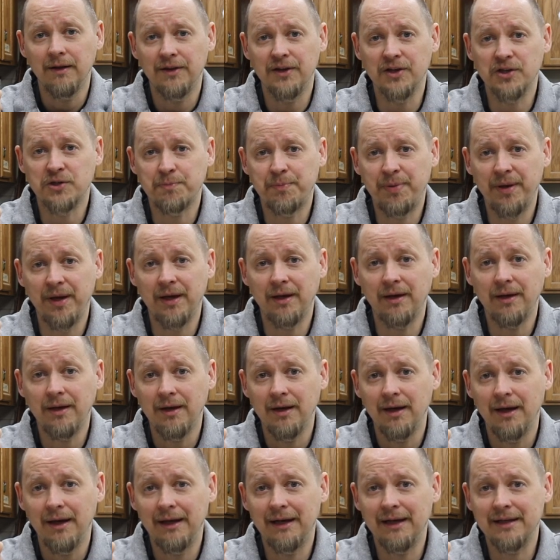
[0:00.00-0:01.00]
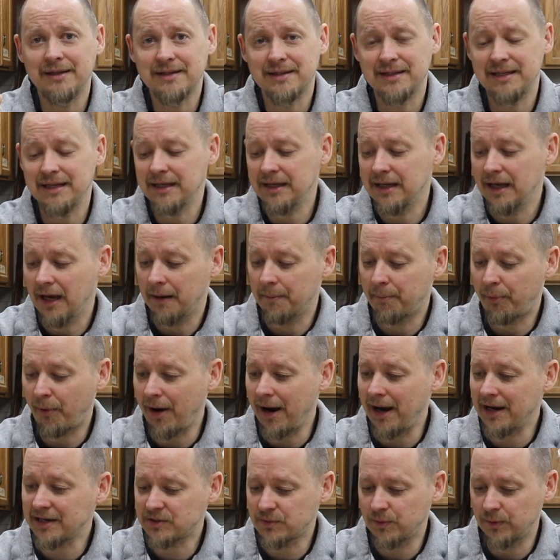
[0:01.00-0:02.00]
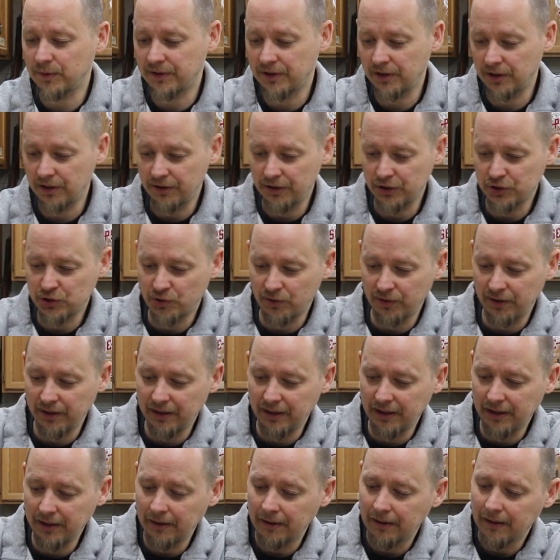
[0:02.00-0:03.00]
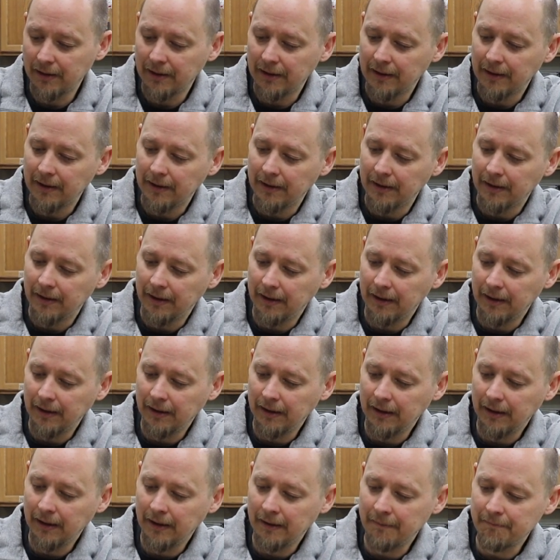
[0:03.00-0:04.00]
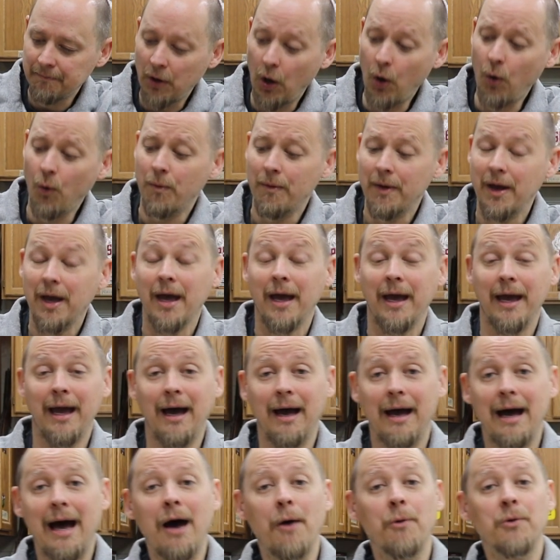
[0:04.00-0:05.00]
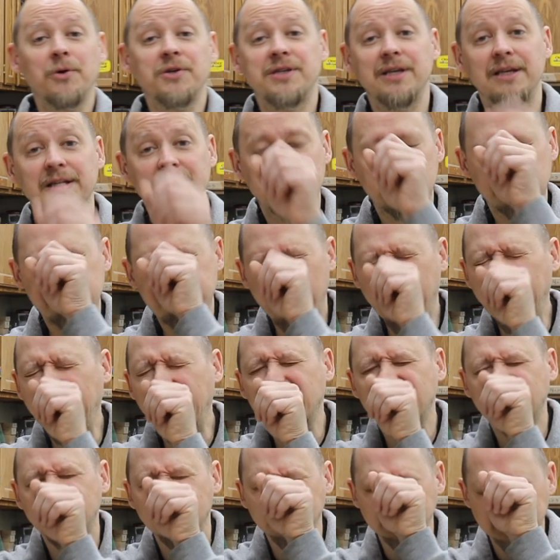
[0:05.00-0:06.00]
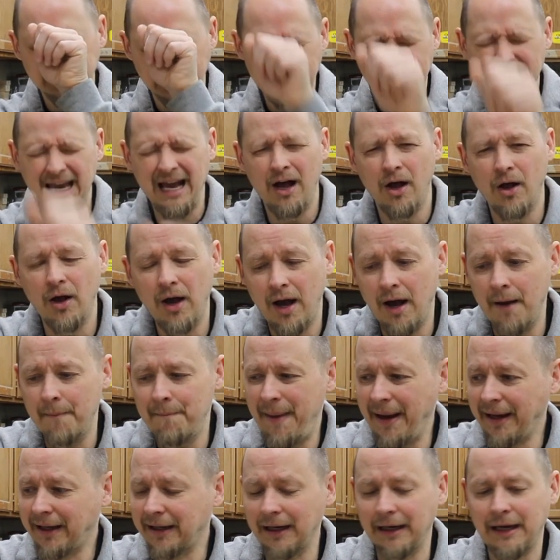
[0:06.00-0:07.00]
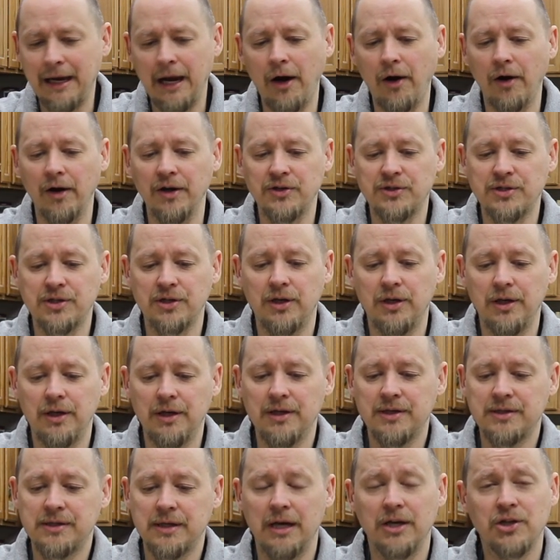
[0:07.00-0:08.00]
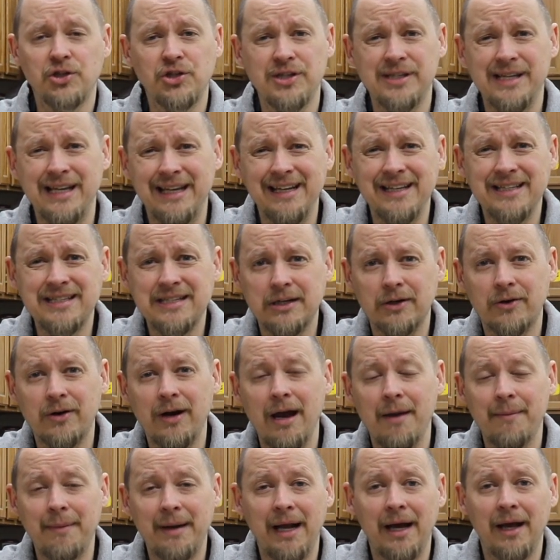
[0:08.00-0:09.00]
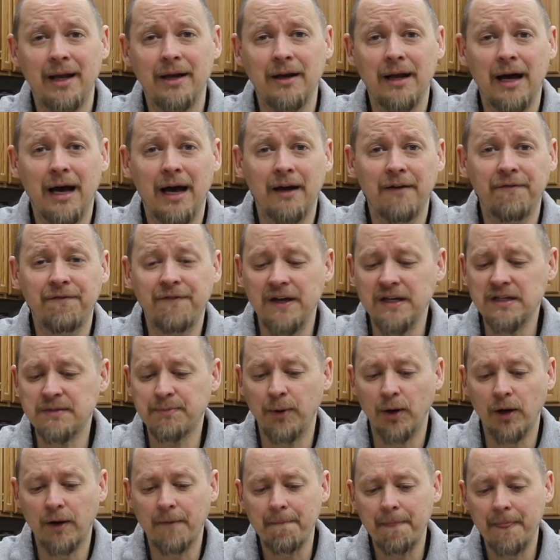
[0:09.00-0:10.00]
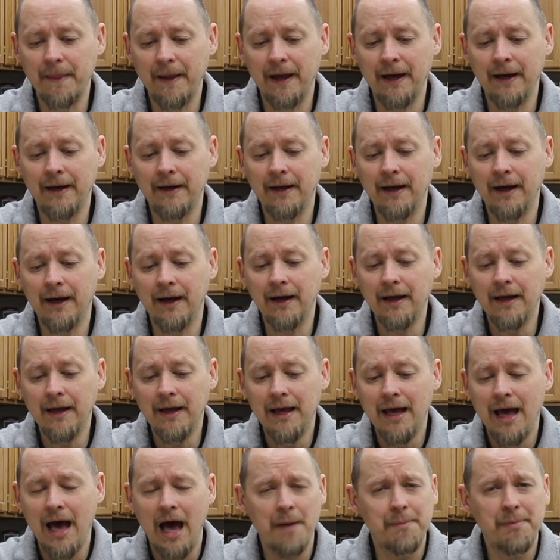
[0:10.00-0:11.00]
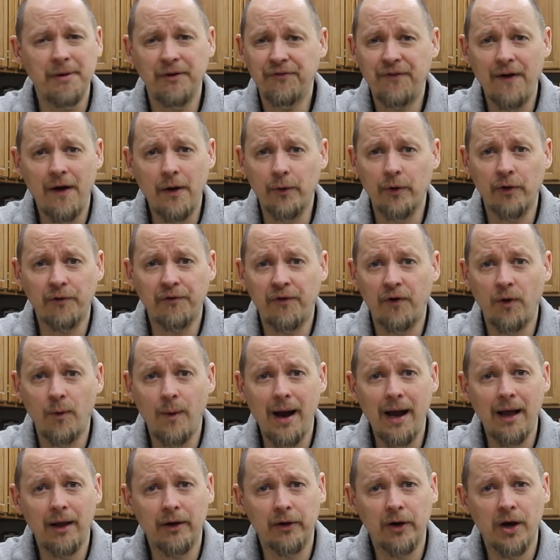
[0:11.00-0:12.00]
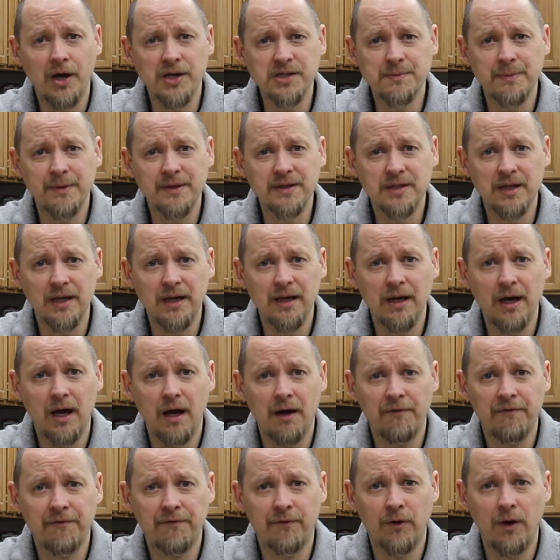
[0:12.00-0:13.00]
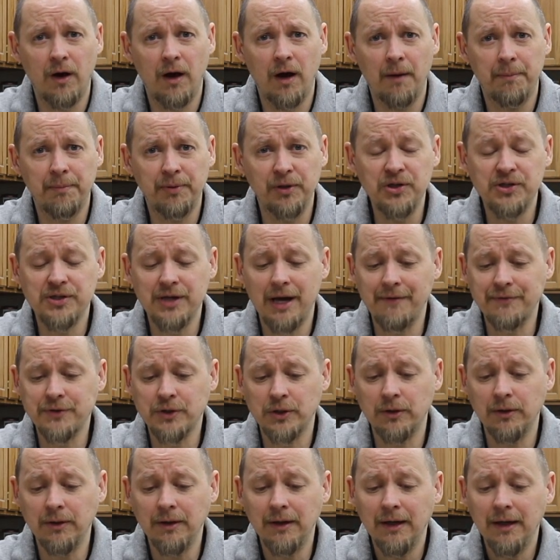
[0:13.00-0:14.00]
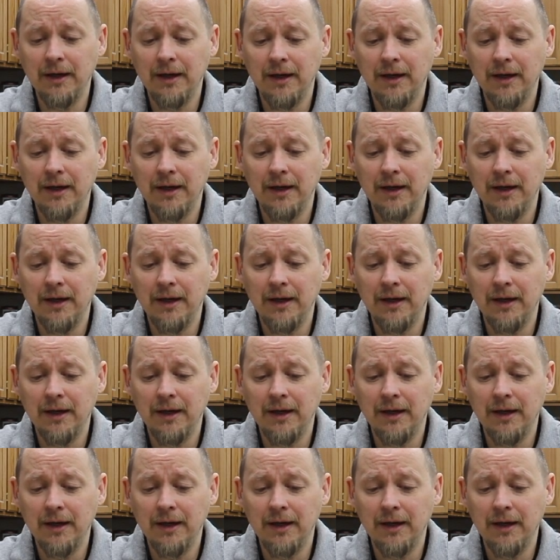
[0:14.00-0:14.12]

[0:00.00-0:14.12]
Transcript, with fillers: this pin, and it's the uh, brass with the, the tree in it. Um, oh, yeah, I was inspired. There's a gal, uh, Becca Garris, is uh, she's on Instagram and on, on Facebook, and uh, I've been following her for a while. Her husband's a, uh, uh, police officer,